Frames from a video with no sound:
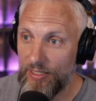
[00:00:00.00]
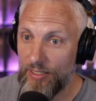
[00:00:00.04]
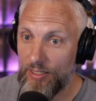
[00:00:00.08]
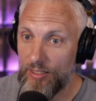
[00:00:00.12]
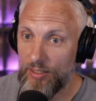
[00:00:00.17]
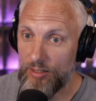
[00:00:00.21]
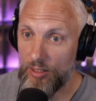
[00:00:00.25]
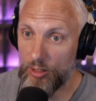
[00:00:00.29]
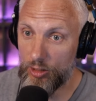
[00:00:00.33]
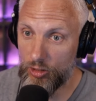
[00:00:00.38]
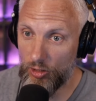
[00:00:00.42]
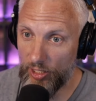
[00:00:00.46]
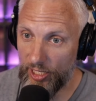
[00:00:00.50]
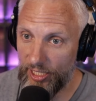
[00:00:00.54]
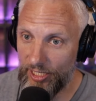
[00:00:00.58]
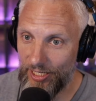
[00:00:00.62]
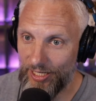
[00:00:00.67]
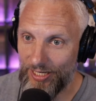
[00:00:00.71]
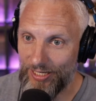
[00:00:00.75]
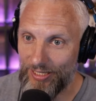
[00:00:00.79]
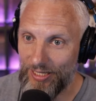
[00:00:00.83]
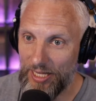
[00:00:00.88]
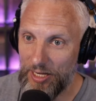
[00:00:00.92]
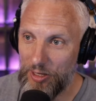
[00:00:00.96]
the
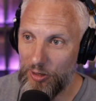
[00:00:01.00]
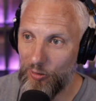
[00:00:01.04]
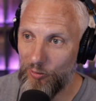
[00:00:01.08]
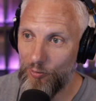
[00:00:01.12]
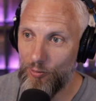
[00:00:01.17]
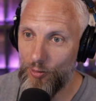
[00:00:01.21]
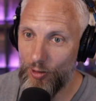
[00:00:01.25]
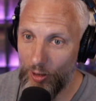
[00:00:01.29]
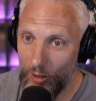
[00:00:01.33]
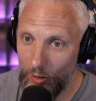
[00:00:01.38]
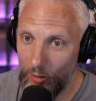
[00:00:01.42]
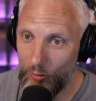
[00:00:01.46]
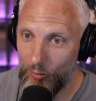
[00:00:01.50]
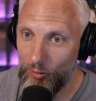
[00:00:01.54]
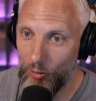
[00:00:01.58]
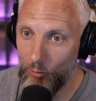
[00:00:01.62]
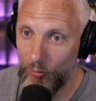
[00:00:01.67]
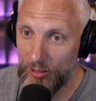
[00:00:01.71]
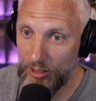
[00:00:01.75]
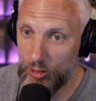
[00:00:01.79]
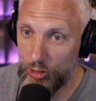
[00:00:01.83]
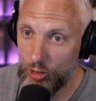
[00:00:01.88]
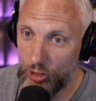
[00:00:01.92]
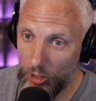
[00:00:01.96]
training. They don't know. No
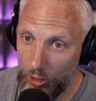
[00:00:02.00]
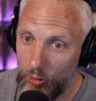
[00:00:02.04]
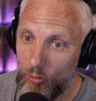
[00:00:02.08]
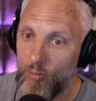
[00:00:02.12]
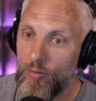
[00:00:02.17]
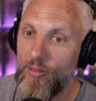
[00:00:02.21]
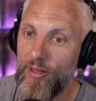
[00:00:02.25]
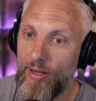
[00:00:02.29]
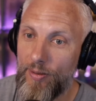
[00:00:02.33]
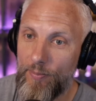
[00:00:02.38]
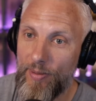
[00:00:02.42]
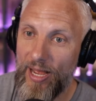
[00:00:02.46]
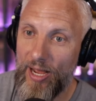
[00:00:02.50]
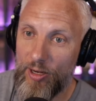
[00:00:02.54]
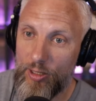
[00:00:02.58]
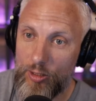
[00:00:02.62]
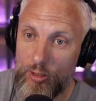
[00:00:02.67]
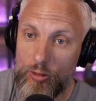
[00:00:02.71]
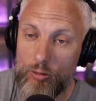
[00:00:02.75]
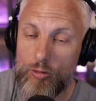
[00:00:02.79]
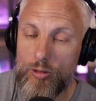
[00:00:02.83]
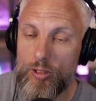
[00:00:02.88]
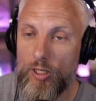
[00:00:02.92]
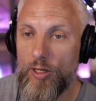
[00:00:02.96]
one showed them how to
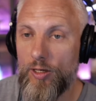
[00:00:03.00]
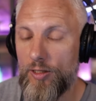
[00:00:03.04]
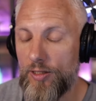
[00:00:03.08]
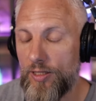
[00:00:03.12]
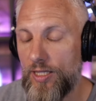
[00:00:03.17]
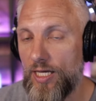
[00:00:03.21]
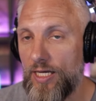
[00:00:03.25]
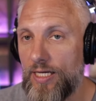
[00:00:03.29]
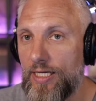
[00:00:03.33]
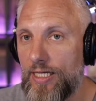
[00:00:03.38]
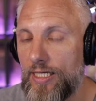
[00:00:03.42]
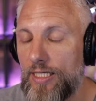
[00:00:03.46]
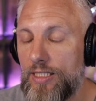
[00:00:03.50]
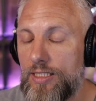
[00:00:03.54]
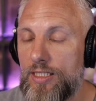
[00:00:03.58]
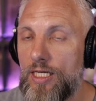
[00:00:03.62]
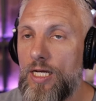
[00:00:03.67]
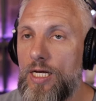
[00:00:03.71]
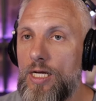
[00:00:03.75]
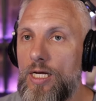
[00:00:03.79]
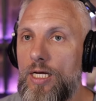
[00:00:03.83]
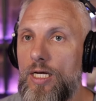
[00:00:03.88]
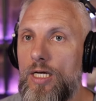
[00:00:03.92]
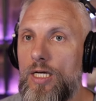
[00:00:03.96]
do certain things.
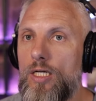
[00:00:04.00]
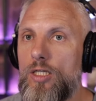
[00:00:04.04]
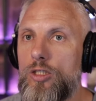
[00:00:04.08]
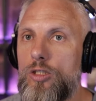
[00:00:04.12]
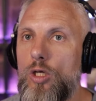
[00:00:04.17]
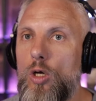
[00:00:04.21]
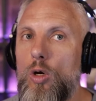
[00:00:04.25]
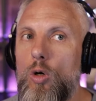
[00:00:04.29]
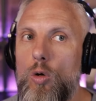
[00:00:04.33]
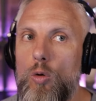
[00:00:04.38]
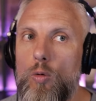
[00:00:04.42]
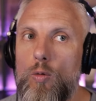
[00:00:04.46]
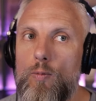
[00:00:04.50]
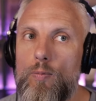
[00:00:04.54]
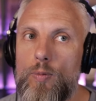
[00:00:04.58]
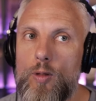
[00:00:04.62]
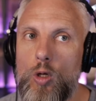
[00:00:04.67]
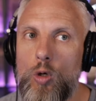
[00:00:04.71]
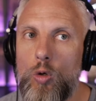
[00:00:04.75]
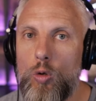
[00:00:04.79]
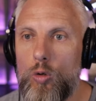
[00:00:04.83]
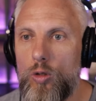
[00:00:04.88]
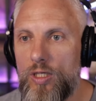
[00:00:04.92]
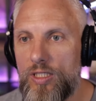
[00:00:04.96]
So
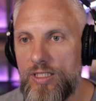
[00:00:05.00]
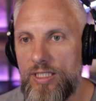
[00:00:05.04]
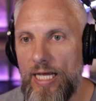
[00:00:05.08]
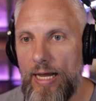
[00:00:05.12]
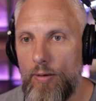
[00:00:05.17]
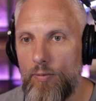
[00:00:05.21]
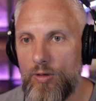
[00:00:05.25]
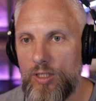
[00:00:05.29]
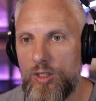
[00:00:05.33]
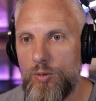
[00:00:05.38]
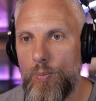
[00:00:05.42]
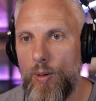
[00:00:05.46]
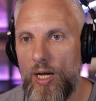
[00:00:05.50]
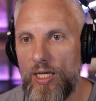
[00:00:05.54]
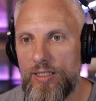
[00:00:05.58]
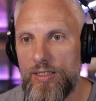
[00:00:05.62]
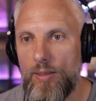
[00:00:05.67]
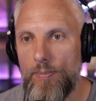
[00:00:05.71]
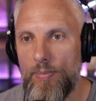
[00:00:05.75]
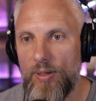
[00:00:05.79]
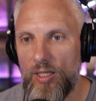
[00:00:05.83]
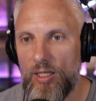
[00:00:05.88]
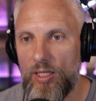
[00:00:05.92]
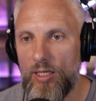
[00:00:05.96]
who does that
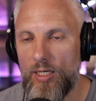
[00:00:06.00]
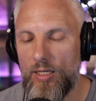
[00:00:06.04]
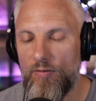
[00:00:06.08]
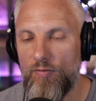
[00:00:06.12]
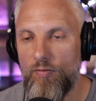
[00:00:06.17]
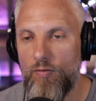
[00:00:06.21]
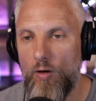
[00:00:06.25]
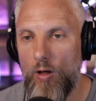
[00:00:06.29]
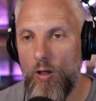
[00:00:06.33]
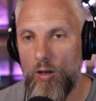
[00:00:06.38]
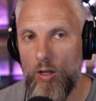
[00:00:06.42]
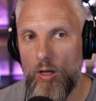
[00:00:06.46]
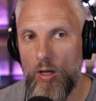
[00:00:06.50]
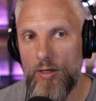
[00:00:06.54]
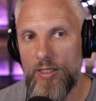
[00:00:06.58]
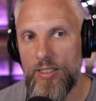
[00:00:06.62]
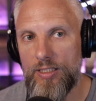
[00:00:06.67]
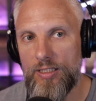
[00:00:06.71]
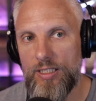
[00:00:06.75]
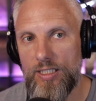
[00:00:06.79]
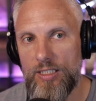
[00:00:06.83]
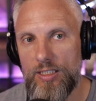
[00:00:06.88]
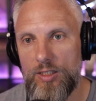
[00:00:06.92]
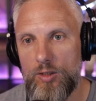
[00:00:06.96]
responsibility fall on? Does
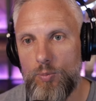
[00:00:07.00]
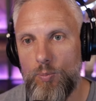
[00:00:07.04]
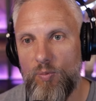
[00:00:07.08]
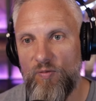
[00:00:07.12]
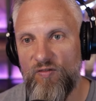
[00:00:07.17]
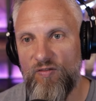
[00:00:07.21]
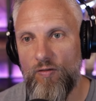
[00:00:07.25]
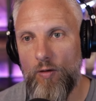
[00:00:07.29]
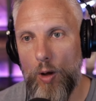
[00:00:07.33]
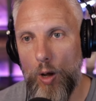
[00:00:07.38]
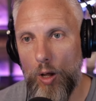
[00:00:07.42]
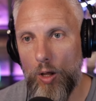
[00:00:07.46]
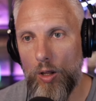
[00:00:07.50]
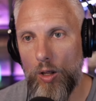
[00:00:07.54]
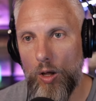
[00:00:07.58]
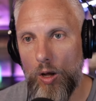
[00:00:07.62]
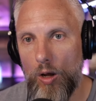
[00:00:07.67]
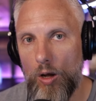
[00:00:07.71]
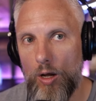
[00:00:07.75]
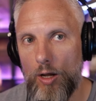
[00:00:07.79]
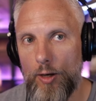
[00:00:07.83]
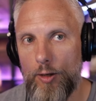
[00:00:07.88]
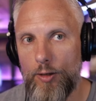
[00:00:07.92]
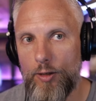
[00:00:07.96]
this fall
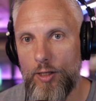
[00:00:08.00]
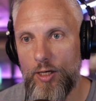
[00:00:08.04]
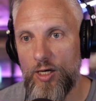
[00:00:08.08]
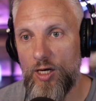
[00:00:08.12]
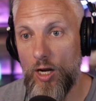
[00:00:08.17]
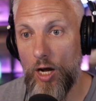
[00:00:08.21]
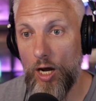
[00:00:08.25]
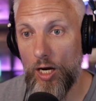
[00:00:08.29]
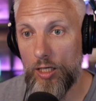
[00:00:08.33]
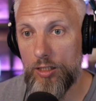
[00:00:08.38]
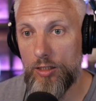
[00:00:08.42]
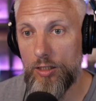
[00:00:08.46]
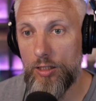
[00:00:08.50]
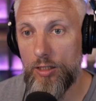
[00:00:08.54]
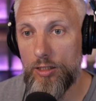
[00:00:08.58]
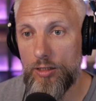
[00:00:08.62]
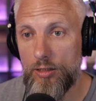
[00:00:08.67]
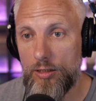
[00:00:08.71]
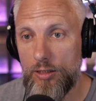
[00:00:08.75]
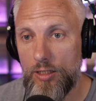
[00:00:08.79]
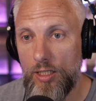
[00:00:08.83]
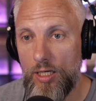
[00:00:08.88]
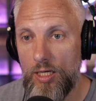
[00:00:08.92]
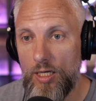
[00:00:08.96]
on the
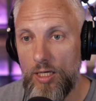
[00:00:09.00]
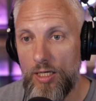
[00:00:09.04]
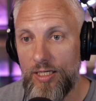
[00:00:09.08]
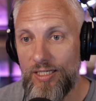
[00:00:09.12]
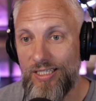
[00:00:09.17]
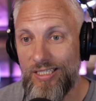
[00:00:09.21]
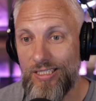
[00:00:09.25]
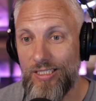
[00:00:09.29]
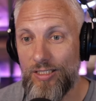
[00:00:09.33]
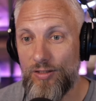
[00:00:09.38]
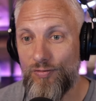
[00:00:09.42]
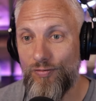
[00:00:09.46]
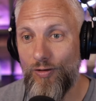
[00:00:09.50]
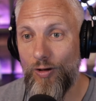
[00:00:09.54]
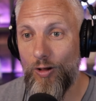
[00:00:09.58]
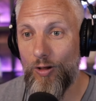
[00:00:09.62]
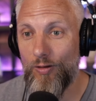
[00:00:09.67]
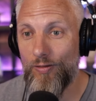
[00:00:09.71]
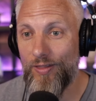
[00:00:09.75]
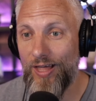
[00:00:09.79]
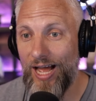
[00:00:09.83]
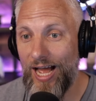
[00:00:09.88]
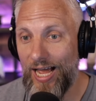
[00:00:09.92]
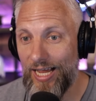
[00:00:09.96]
doctors? Does this fall
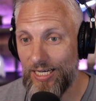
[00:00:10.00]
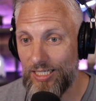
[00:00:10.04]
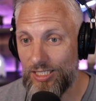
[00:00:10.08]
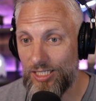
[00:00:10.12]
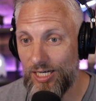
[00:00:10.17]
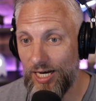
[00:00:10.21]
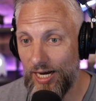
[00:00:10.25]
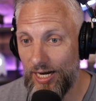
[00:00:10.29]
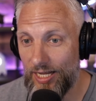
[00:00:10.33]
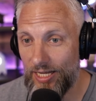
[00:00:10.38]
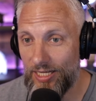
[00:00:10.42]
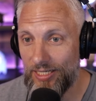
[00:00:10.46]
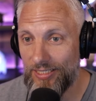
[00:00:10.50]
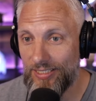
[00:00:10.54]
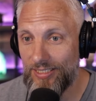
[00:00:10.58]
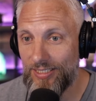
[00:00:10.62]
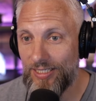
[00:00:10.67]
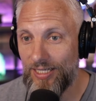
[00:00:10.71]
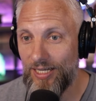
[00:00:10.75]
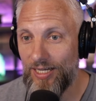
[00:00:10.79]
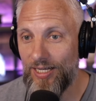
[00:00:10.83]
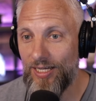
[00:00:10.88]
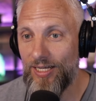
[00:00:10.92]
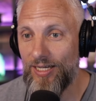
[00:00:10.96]
on the hygienist?
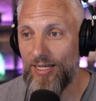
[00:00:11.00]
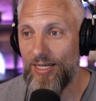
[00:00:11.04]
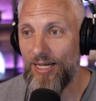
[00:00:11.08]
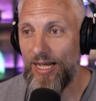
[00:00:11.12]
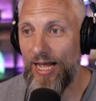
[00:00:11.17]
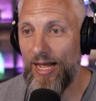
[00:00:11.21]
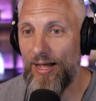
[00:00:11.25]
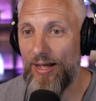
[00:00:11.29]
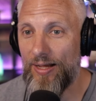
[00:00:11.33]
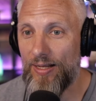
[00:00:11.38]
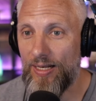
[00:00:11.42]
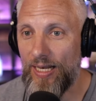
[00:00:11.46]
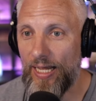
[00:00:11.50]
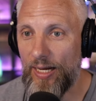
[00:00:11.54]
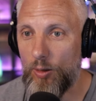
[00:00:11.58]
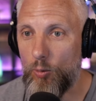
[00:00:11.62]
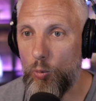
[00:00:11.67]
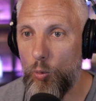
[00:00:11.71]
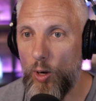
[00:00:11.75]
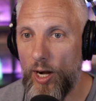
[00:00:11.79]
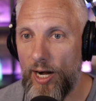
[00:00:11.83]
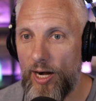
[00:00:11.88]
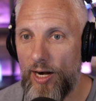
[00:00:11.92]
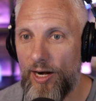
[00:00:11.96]
How, like
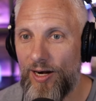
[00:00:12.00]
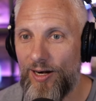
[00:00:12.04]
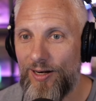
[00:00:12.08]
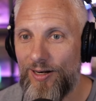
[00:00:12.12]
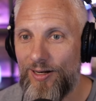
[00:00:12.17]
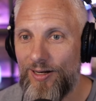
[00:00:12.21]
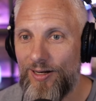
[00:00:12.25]
where,